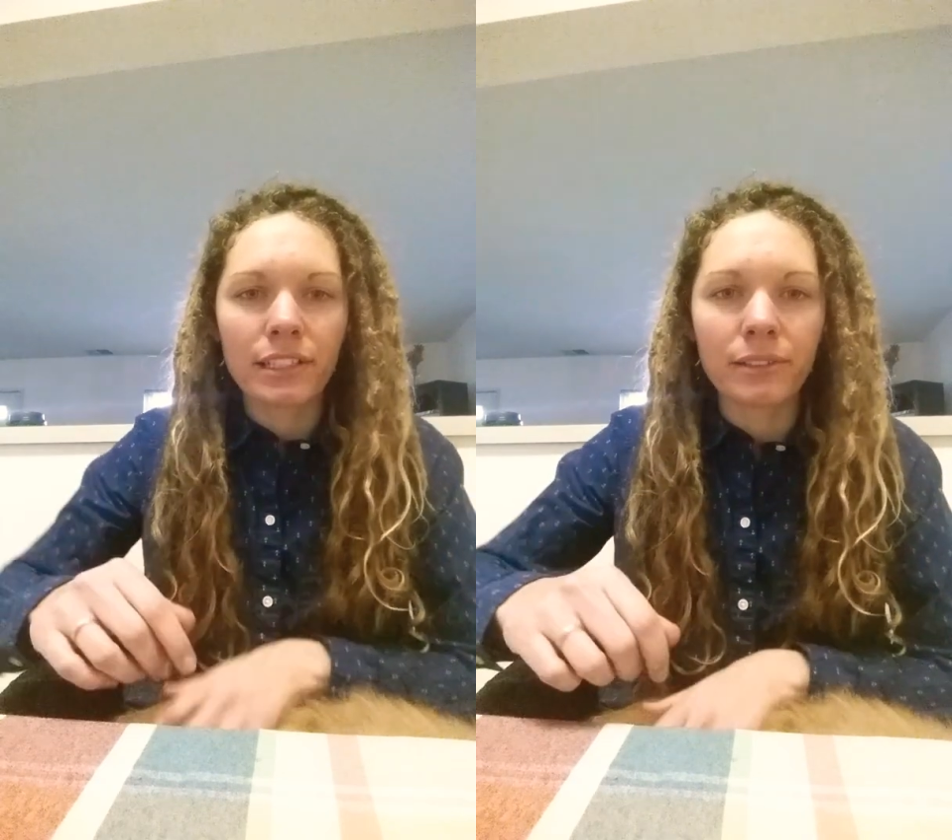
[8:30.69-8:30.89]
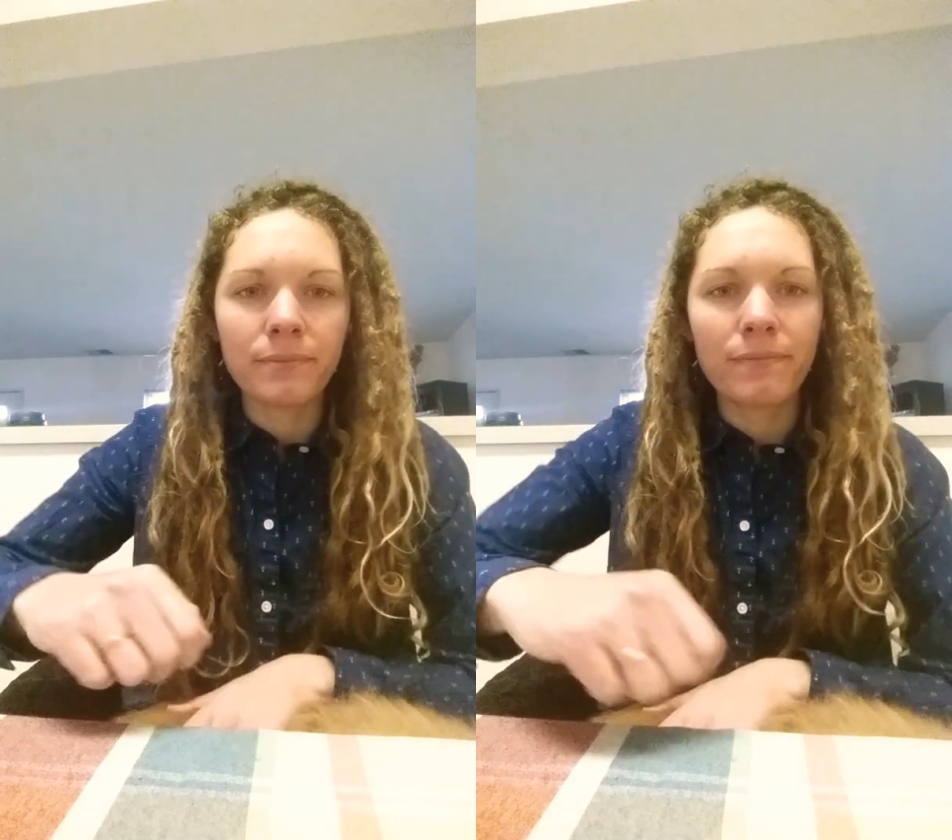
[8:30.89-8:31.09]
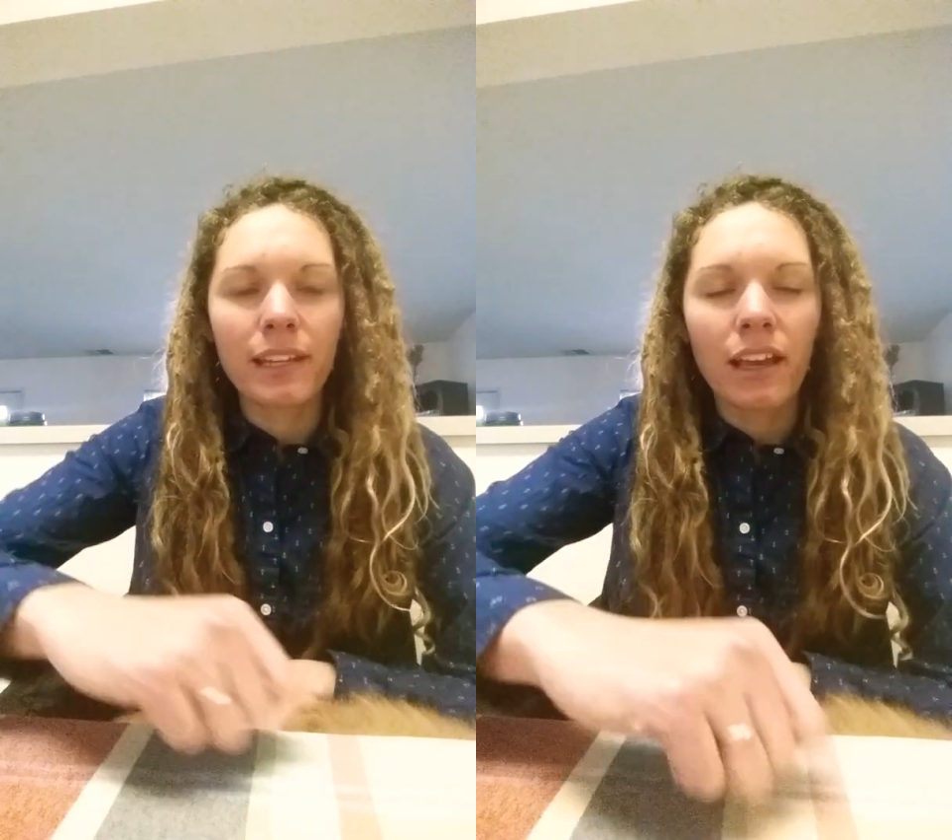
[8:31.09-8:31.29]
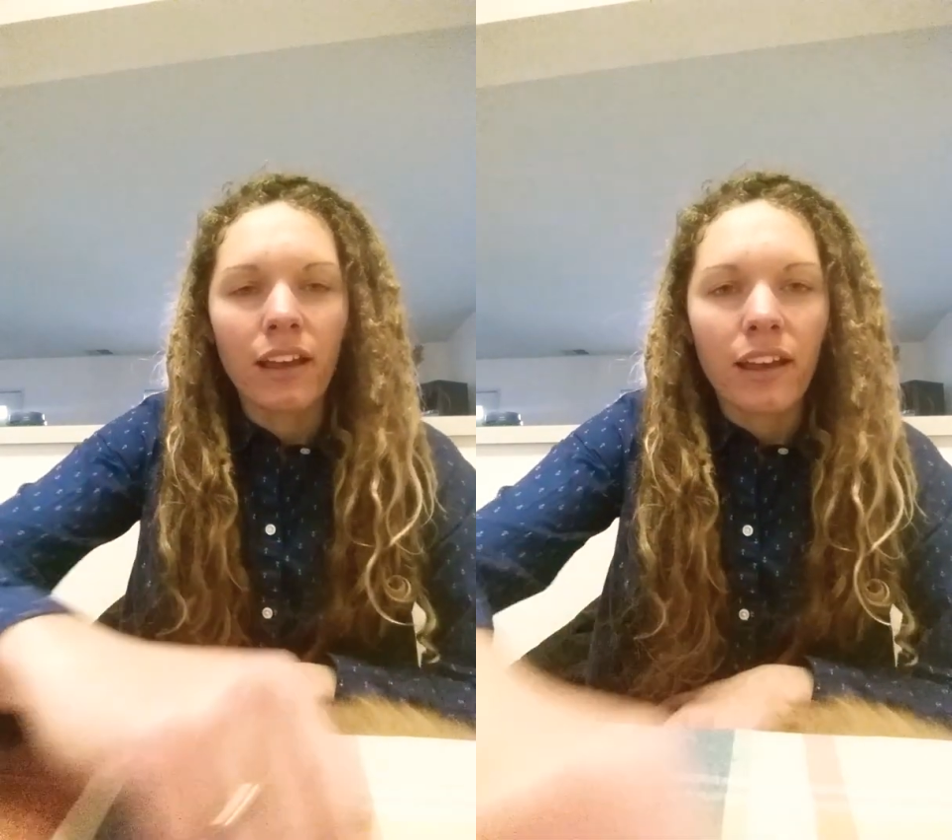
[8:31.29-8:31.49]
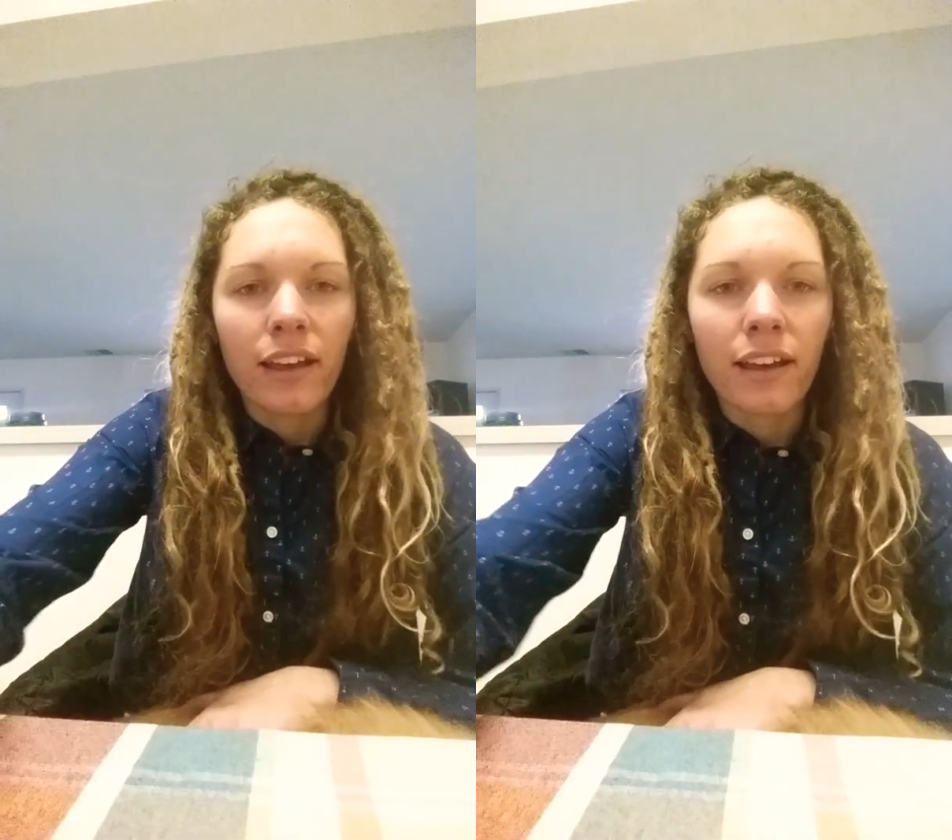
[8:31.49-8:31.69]
So
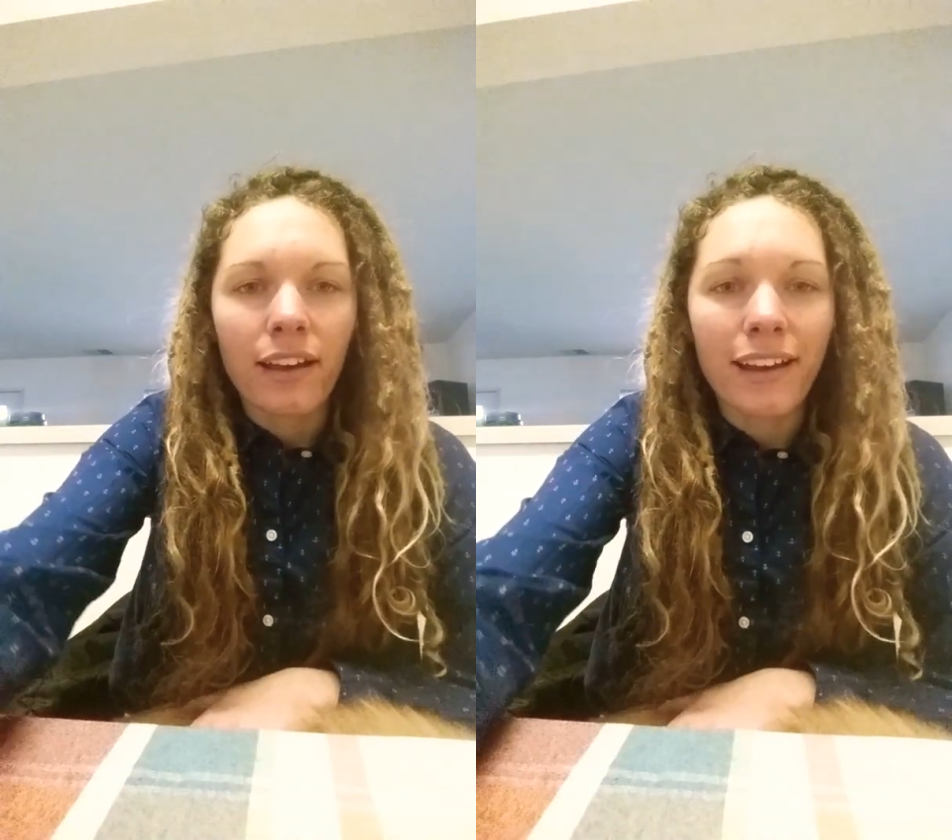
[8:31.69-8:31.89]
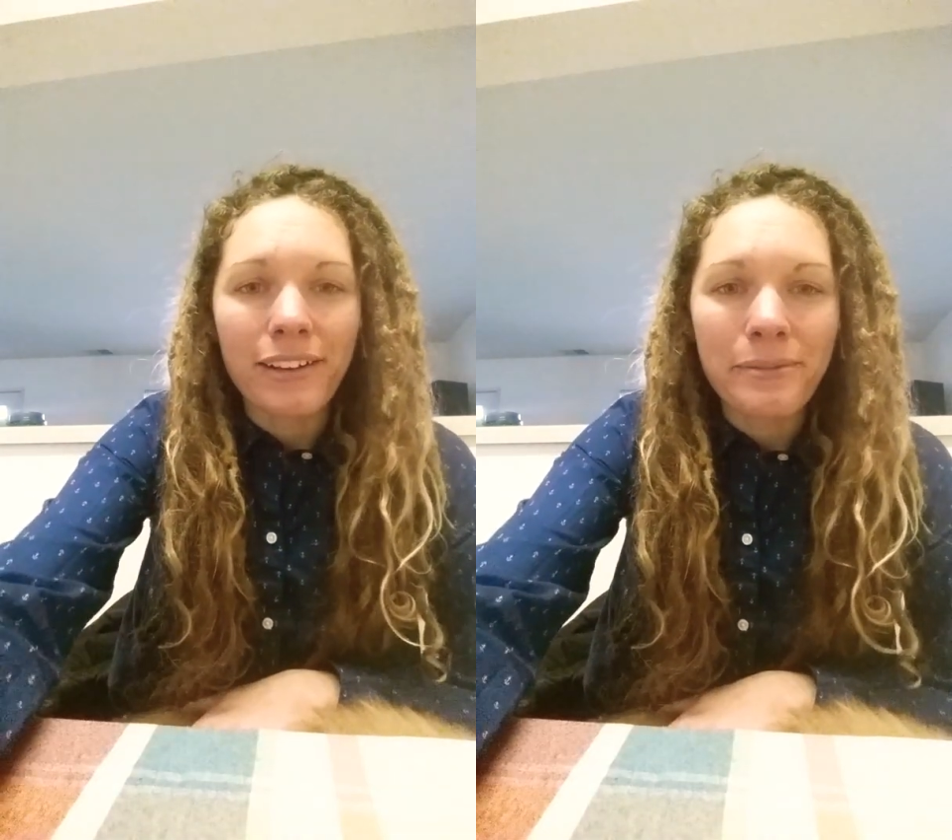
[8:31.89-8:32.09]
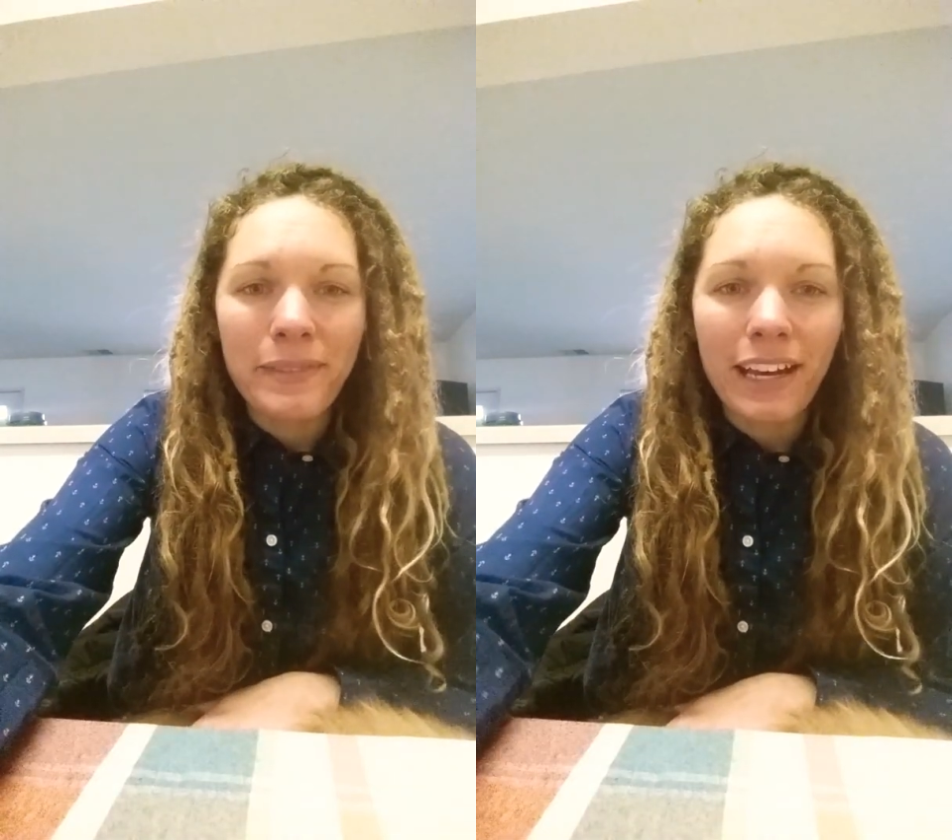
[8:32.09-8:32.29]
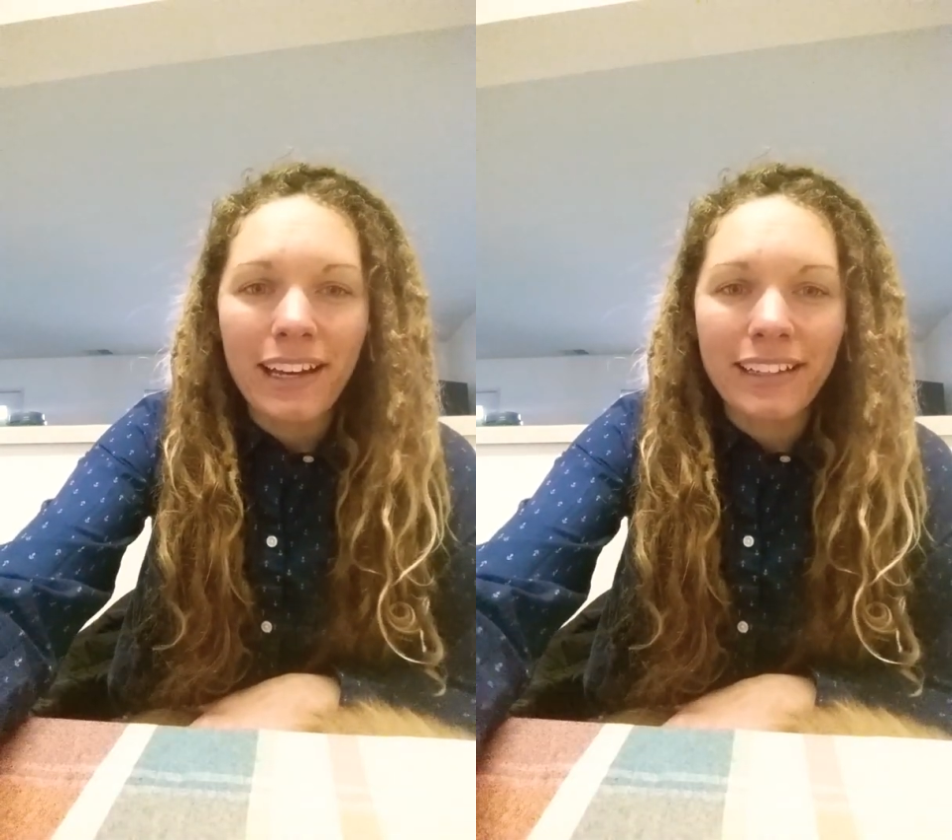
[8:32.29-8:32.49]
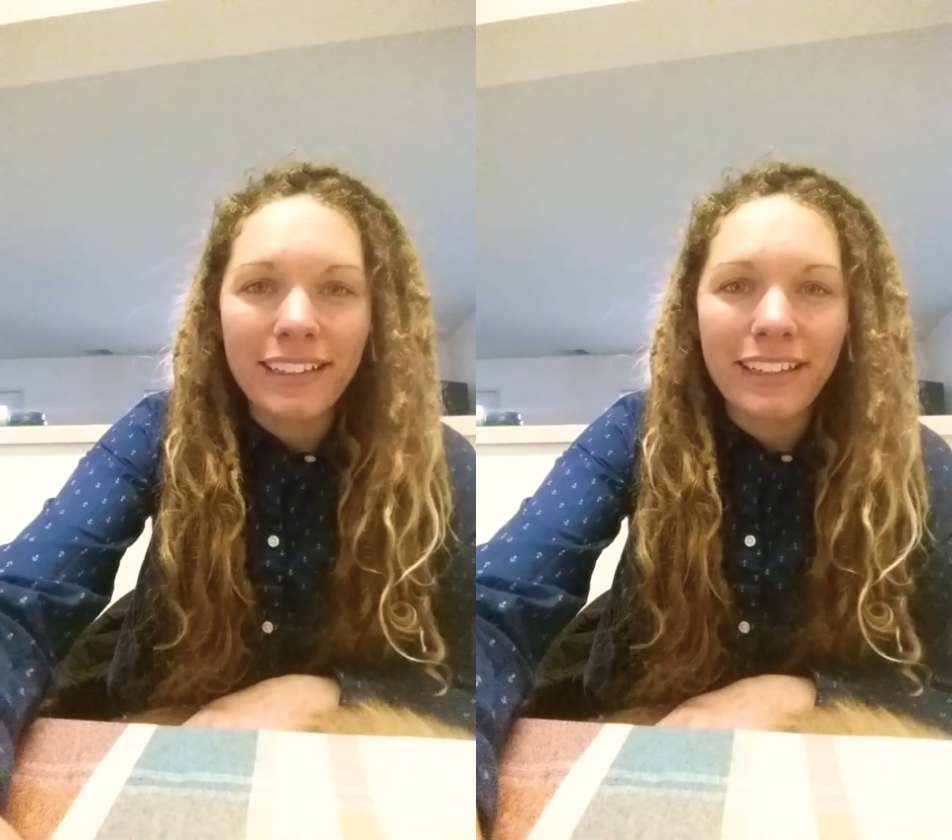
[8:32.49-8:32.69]
I hope
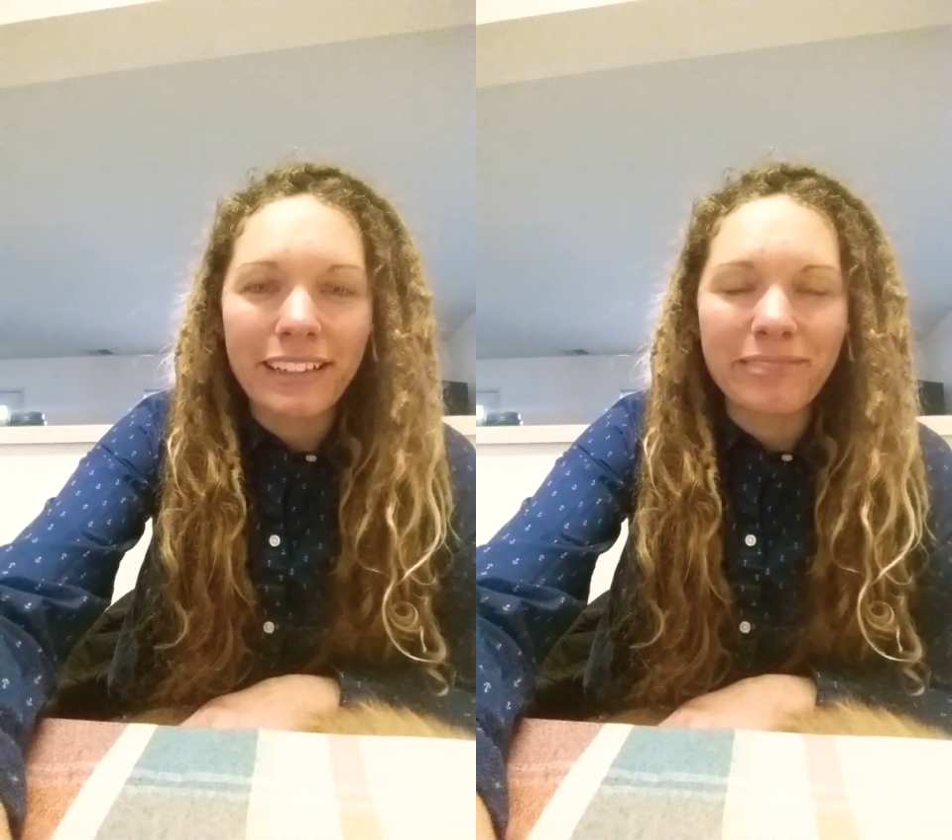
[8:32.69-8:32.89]
that